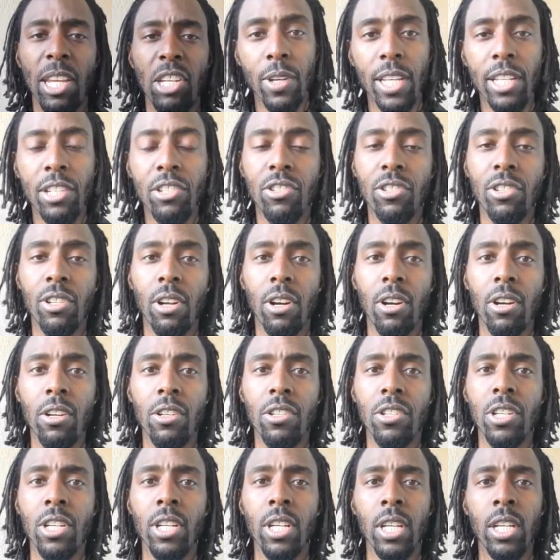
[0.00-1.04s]
When you hit
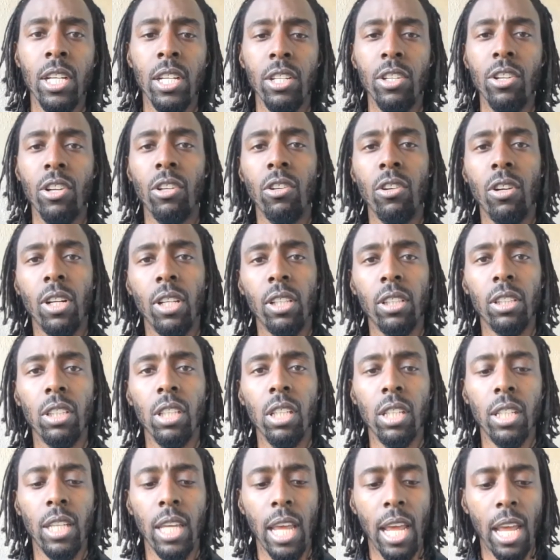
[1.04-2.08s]
search, you're going to
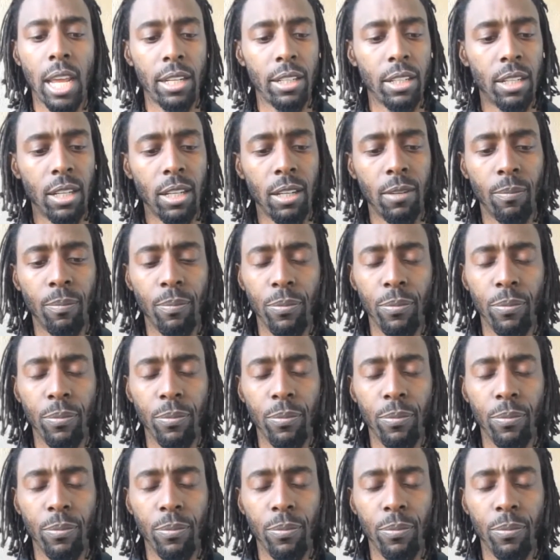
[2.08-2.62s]
look at